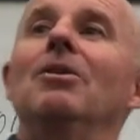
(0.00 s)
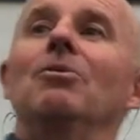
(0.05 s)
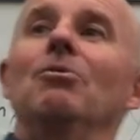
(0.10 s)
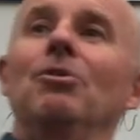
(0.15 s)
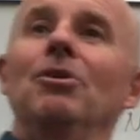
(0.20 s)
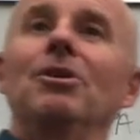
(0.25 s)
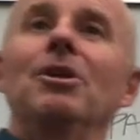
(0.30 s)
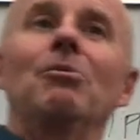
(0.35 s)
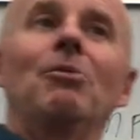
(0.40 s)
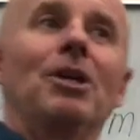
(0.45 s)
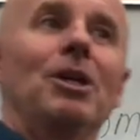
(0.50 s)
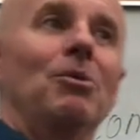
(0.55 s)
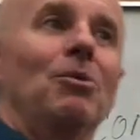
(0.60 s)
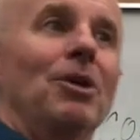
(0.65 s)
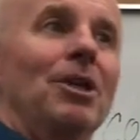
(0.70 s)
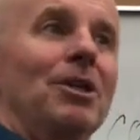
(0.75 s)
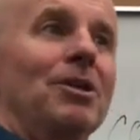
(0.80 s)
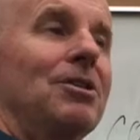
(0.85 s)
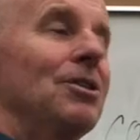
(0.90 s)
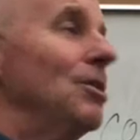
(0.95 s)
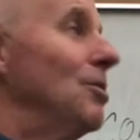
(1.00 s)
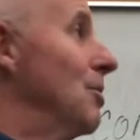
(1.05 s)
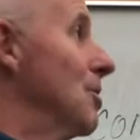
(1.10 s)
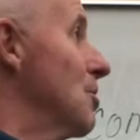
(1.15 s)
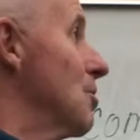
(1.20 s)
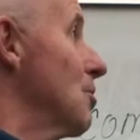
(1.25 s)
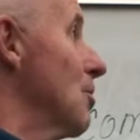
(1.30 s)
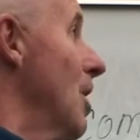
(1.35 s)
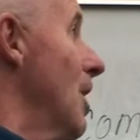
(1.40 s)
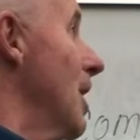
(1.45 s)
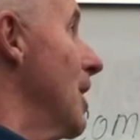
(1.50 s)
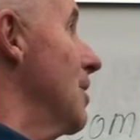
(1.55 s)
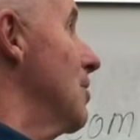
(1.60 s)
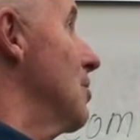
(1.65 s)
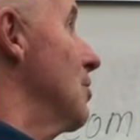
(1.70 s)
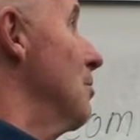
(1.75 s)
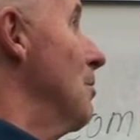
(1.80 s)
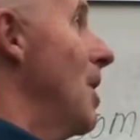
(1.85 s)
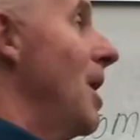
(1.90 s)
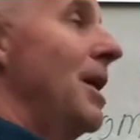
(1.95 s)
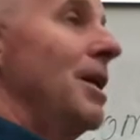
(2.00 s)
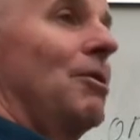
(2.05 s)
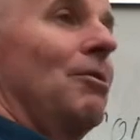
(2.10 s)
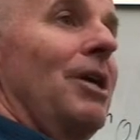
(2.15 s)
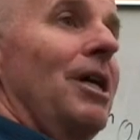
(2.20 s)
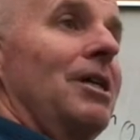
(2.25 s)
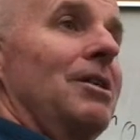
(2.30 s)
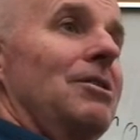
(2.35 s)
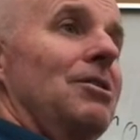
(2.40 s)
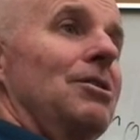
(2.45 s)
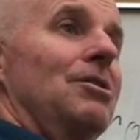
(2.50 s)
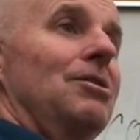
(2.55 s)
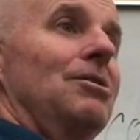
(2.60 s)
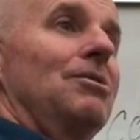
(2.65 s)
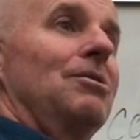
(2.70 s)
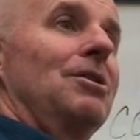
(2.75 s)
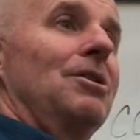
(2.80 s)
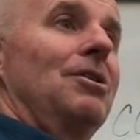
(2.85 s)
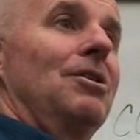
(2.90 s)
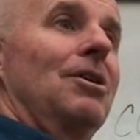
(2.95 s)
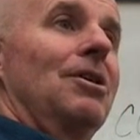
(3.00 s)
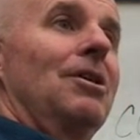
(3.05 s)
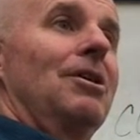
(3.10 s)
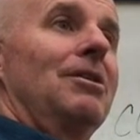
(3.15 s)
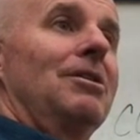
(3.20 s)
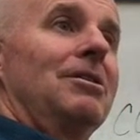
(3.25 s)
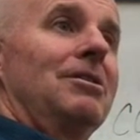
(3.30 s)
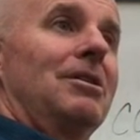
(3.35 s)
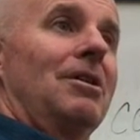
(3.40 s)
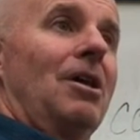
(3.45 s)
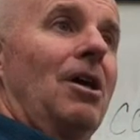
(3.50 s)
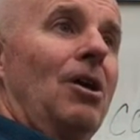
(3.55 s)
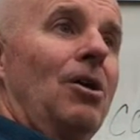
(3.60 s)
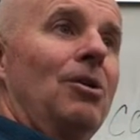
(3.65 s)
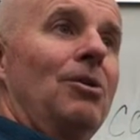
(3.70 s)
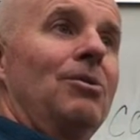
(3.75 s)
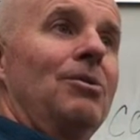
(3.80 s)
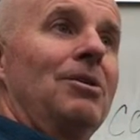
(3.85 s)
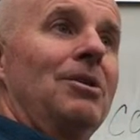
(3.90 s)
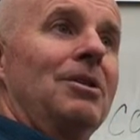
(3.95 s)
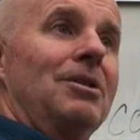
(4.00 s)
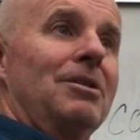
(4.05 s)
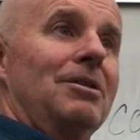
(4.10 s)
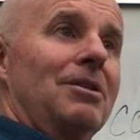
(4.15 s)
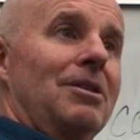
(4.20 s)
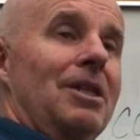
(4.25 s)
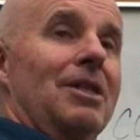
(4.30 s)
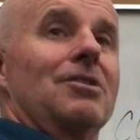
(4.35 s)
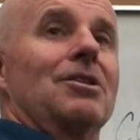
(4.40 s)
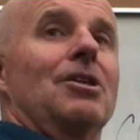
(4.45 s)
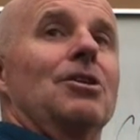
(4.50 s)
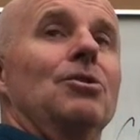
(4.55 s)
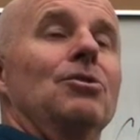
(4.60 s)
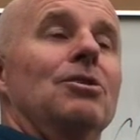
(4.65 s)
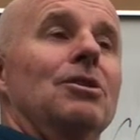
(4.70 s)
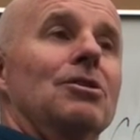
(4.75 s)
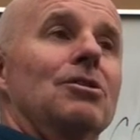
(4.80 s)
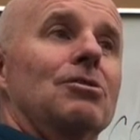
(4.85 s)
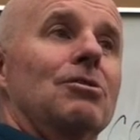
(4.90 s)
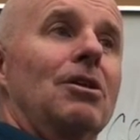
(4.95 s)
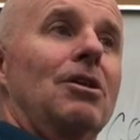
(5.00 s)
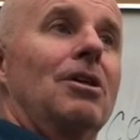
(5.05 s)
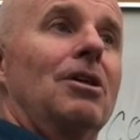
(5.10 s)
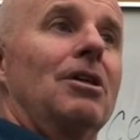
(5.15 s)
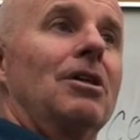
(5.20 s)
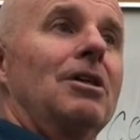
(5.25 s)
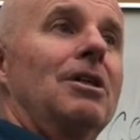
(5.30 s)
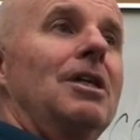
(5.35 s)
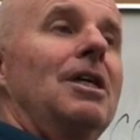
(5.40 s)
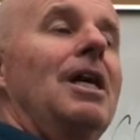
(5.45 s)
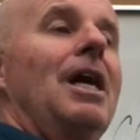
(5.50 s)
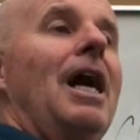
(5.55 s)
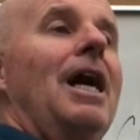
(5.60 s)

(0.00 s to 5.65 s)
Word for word: really what you want to do is try to migrate to your owned things that you control.